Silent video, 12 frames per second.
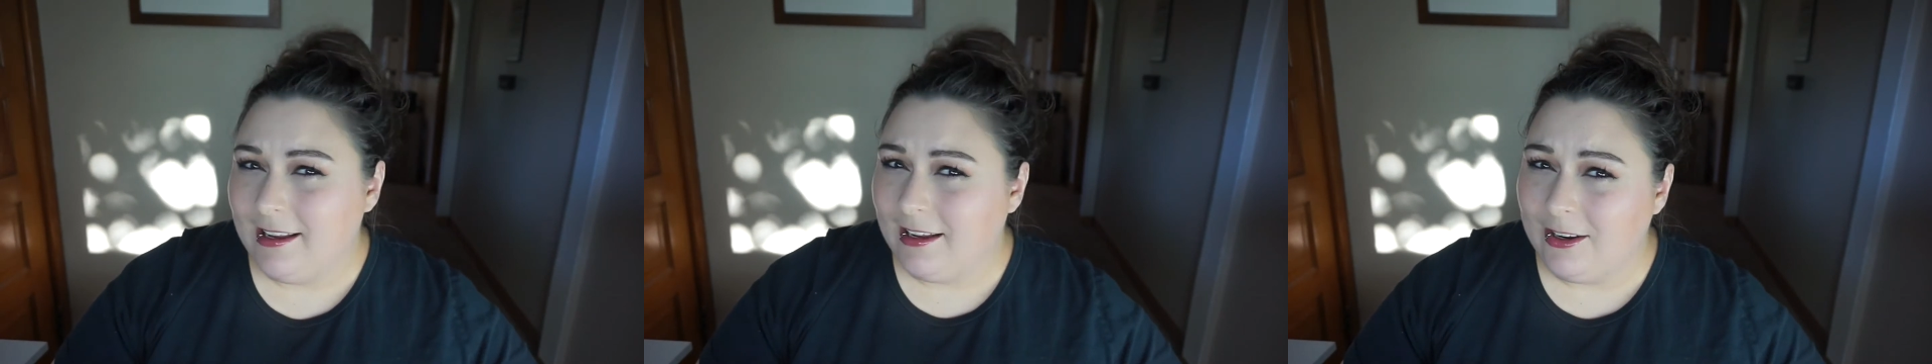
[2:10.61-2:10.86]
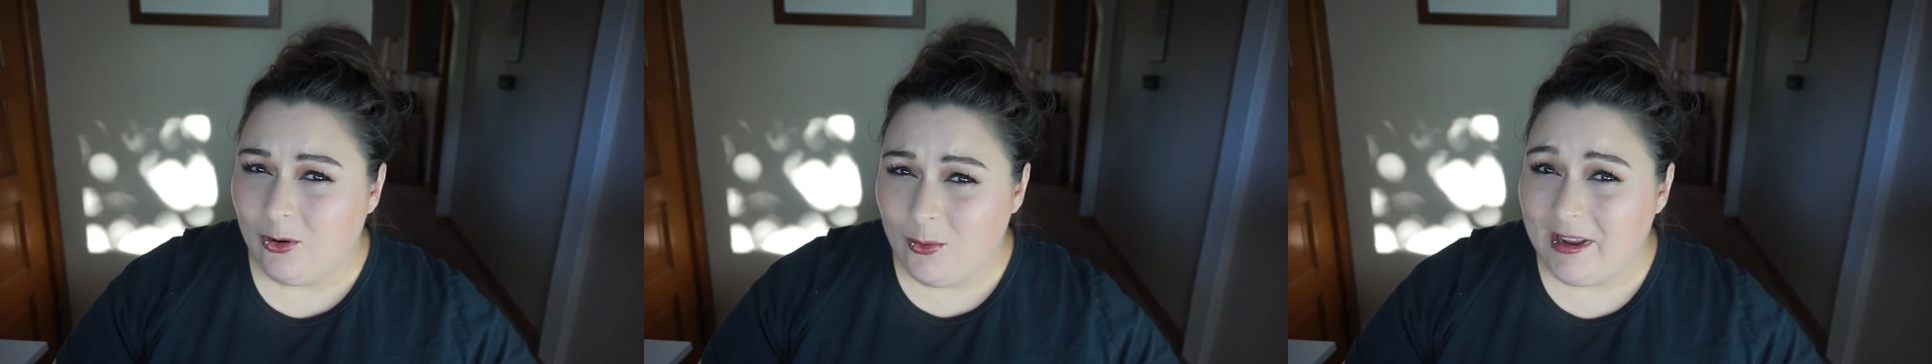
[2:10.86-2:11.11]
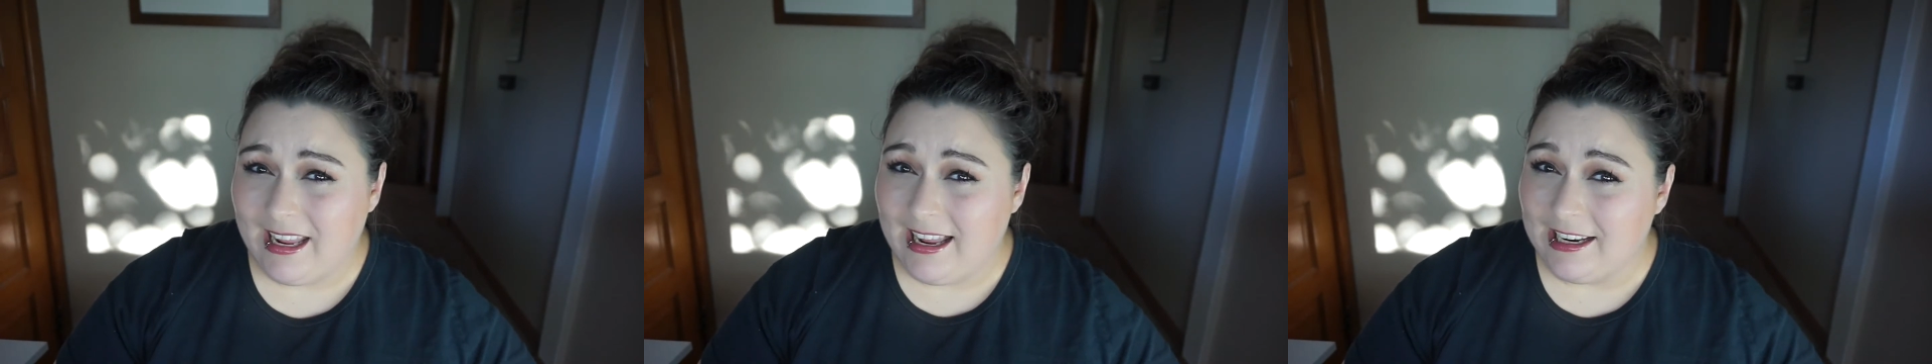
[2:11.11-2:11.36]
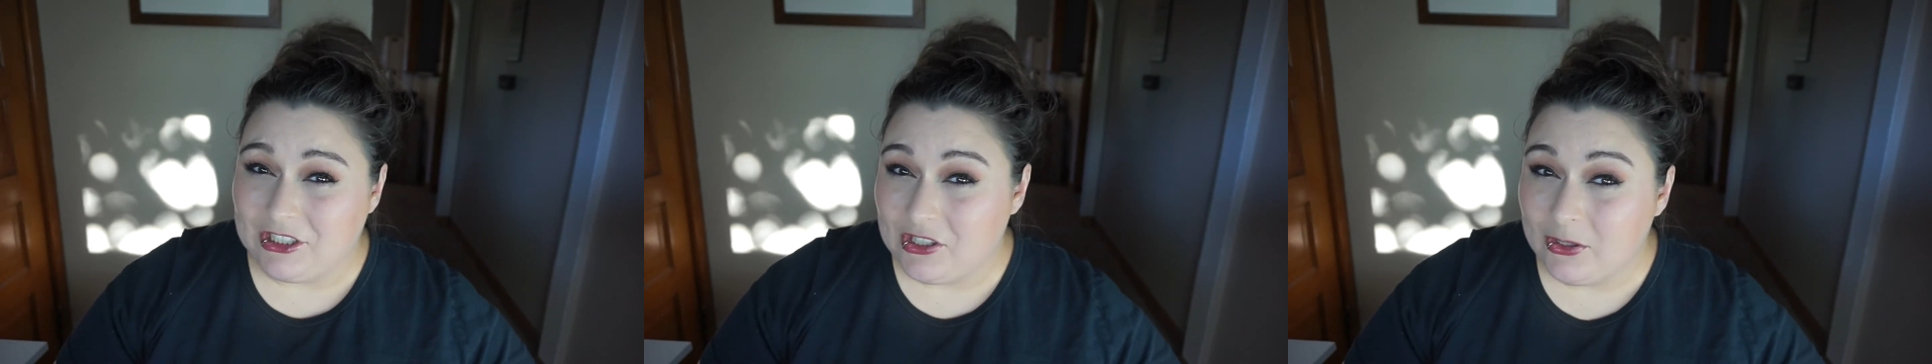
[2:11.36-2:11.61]
and oh my
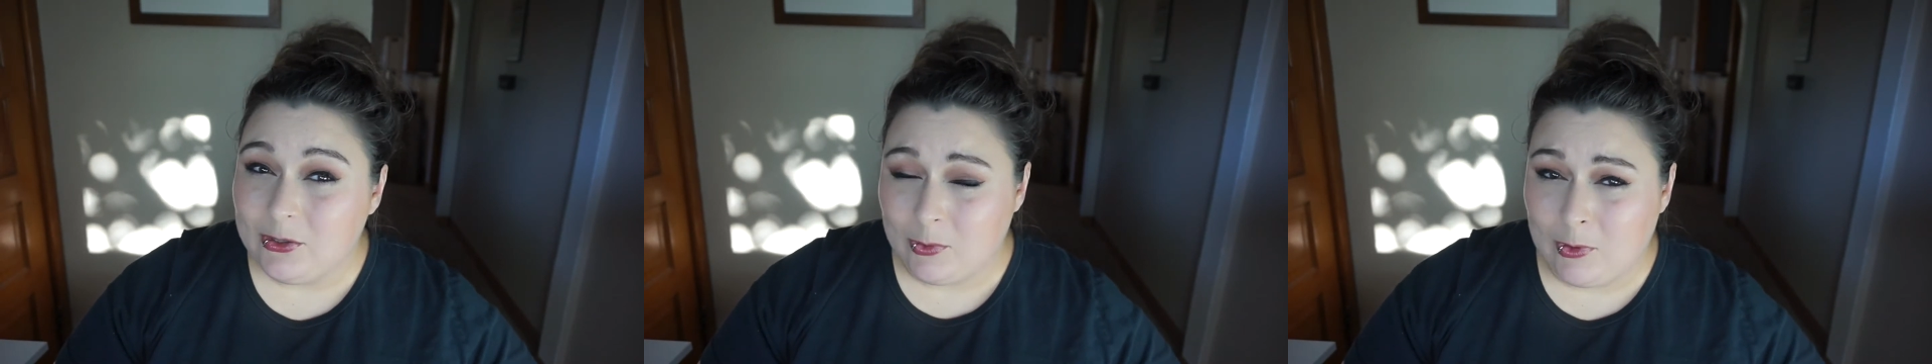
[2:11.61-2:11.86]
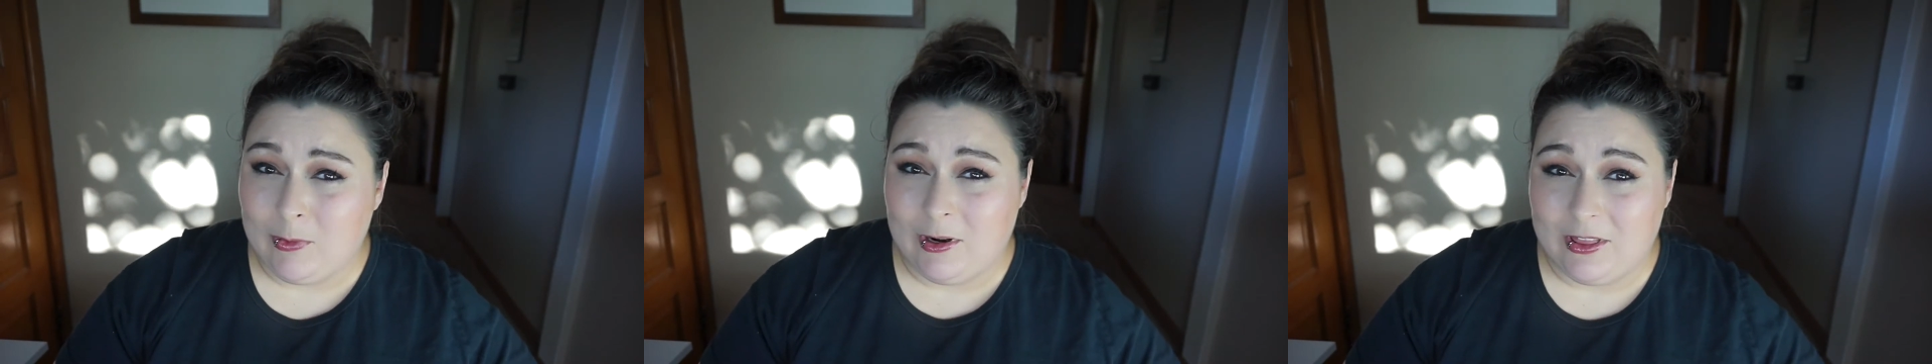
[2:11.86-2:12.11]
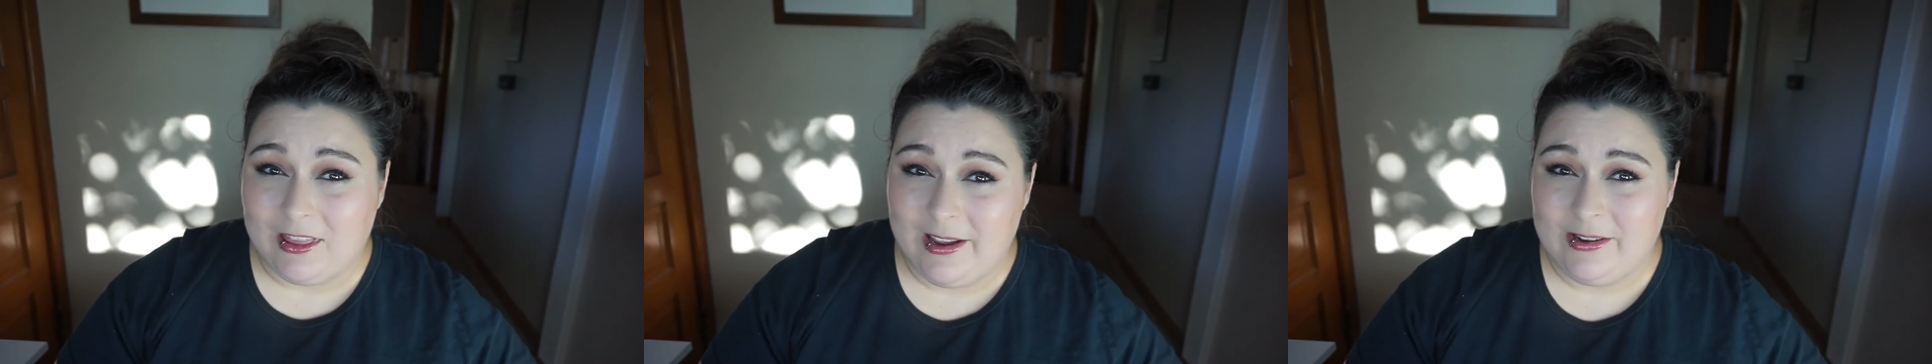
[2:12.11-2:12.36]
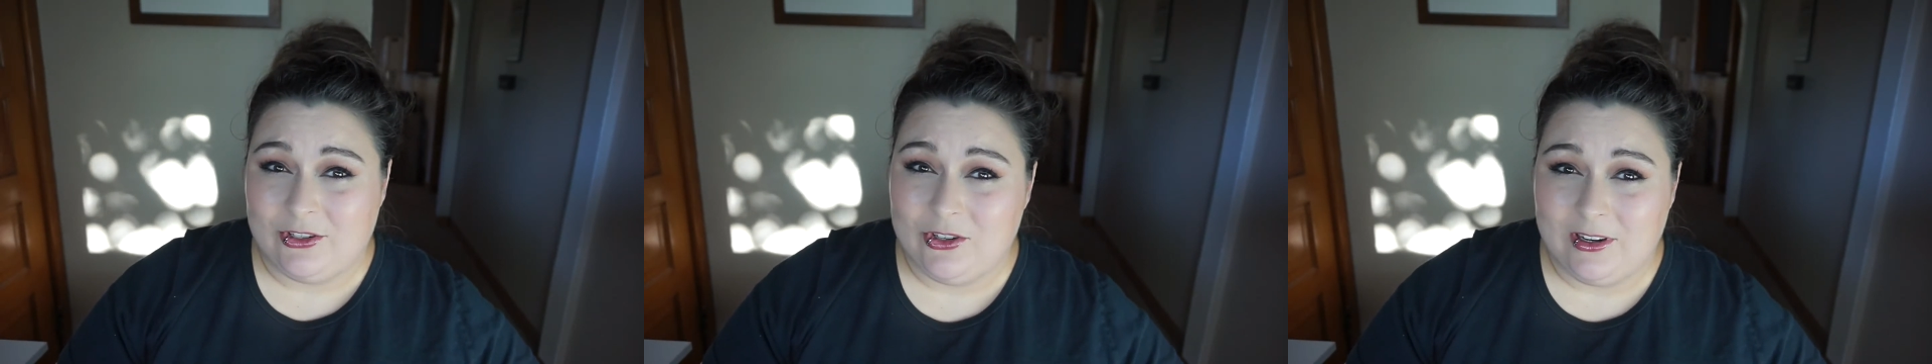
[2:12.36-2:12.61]
gosh, those were worth
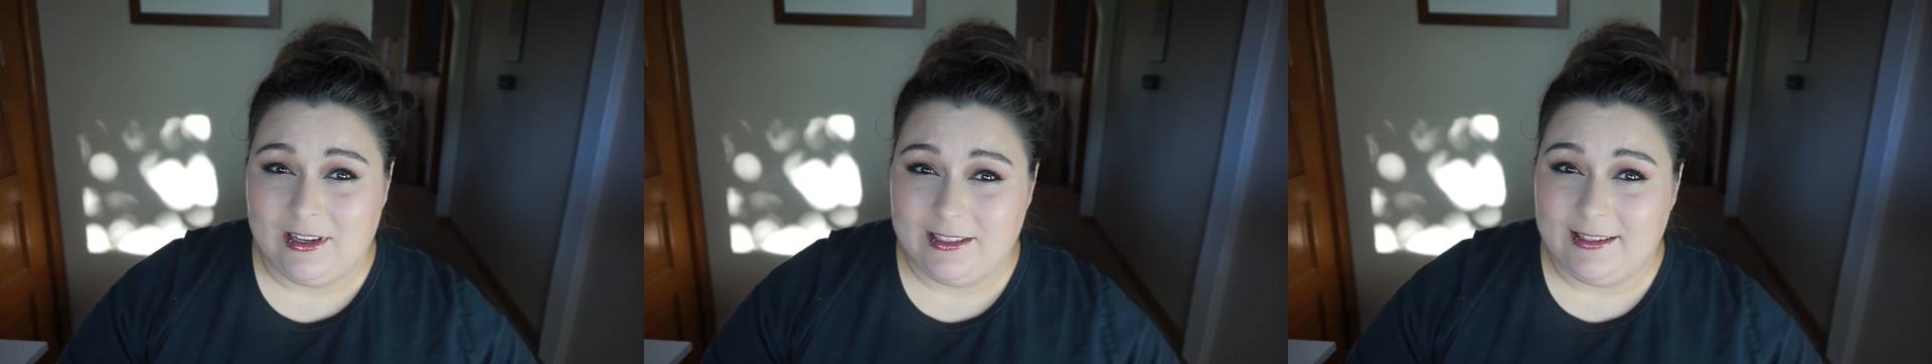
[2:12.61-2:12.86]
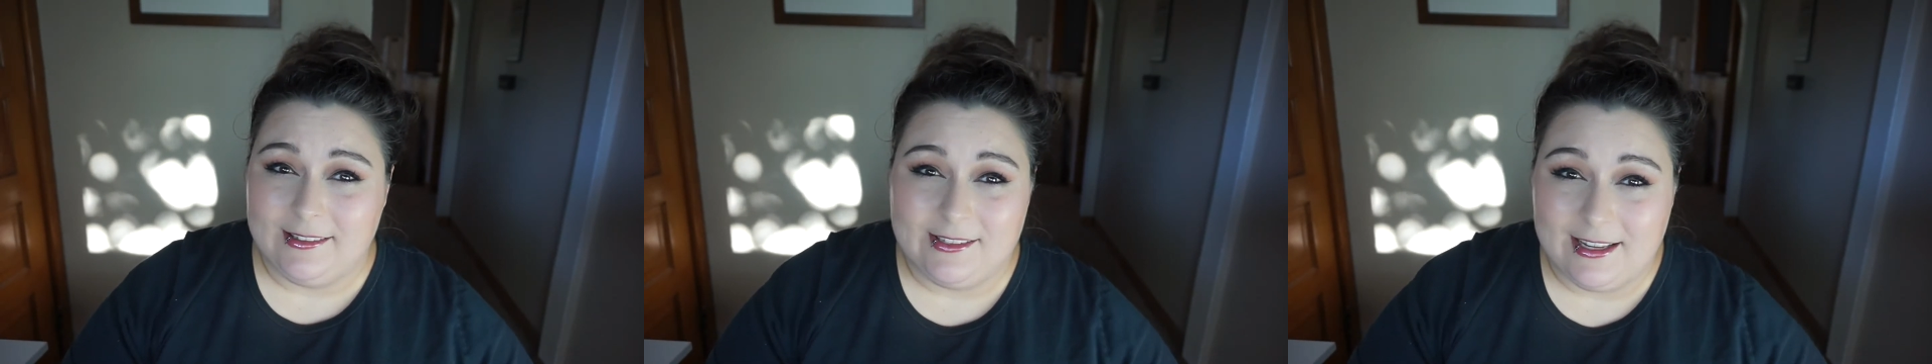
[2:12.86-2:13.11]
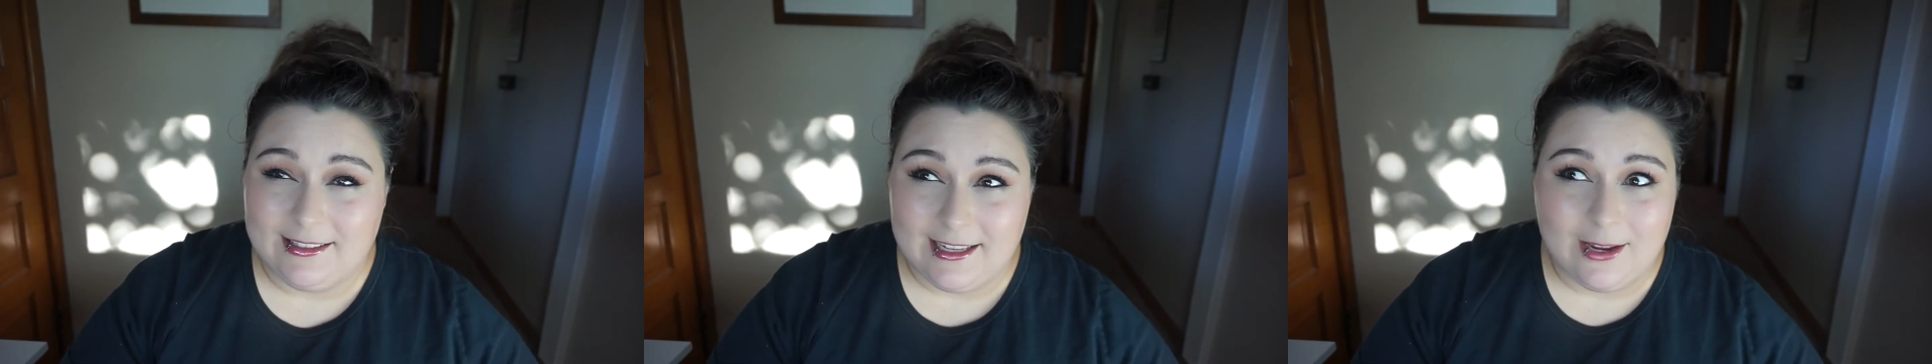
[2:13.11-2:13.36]
the extra 19 cents.